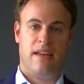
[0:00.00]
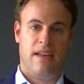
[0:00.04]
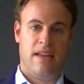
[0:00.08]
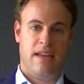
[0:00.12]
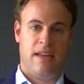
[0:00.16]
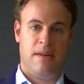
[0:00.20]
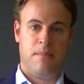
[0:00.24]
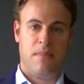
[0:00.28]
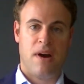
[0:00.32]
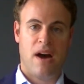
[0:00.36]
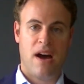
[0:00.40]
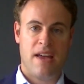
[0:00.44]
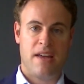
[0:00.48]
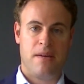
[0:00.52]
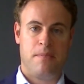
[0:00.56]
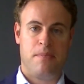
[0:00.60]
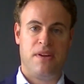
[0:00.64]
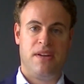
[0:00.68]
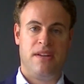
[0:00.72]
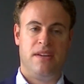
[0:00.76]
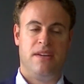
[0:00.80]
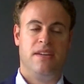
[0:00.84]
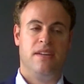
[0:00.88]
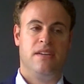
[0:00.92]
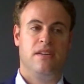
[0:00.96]
in my
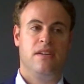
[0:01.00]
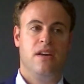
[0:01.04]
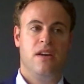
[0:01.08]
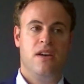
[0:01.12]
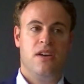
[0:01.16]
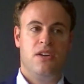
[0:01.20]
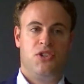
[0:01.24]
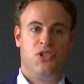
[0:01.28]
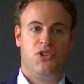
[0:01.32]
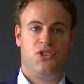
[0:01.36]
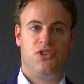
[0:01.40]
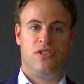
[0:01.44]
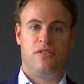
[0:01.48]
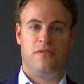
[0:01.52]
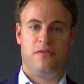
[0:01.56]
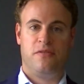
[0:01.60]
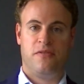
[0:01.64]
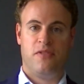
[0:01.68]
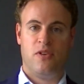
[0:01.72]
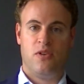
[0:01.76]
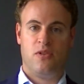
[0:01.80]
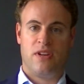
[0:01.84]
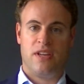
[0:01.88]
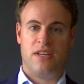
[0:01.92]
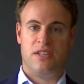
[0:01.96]
opinion, should have
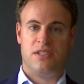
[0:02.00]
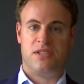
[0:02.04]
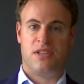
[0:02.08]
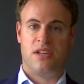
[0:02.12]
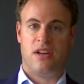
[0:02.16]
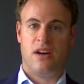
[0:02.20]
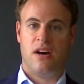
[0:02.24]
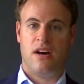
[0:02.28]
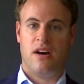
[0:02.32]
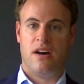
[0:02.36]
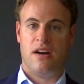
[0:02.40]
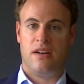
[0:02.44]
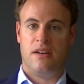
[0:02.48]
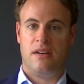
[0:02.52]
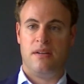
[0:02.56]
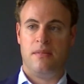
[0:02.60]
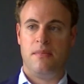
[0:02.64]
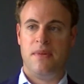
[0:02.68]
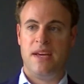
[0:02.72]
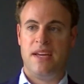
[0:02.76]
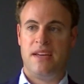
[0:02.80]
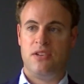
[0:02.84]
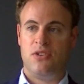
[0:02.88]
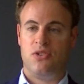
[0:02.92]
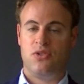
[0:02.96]
focused on
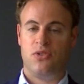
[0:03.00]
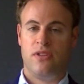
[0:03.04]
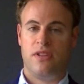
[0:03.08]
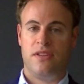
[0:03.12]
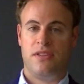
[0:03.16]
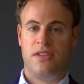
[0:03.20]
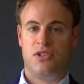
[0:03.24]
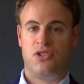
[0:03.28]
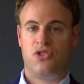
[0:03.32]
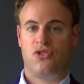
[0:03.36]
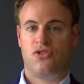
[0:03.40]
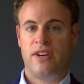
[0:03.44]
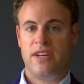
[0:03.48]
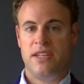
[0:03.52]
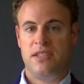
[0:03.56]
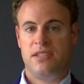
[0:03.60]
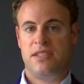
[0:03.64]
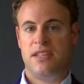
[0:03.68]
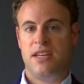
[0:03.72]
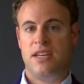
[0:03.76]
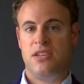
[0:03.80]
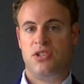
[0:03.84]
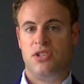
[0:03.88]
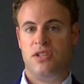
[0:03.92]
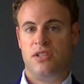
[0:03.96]
making sure that the train
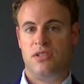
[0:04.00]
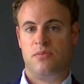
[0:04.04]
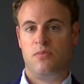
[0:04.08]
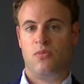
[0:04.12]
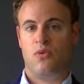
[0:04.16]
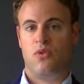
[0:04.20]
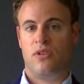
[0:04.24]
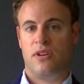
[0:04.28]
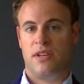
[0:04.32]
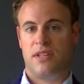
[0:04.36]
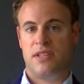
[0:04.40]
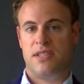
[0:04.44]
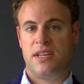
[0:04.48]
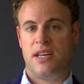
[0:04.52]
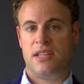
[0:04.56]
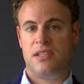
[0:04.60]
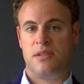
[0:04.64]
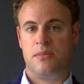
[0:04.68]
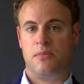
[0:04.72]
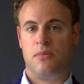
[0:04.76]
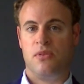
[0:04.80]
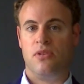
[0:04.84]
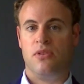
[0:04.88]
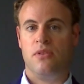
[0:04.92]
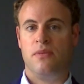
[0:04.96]
station is more
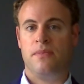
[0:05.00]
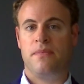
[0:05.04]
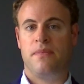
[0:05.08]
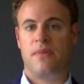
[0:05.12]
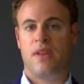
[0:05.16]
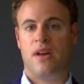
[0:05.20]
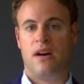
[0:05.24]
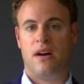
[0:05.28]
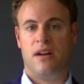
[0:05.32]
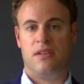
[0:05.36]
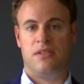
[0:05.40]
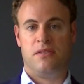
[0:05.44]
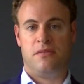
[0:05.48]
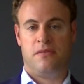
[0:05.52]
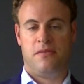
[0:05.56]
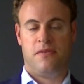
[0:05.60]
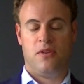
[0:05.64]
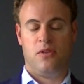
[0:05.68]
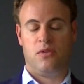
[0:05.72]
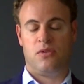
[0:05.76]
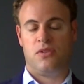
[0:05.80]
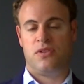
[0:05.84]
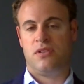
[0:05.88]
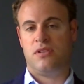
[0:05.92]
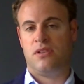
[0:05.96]
accessible to
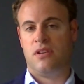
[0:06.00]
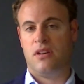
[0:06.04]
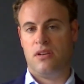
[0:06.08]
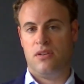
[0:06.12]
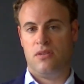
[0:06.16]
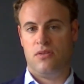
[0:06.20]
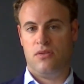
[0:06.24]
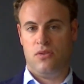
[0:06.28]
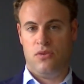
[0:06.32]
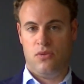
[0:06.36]
folks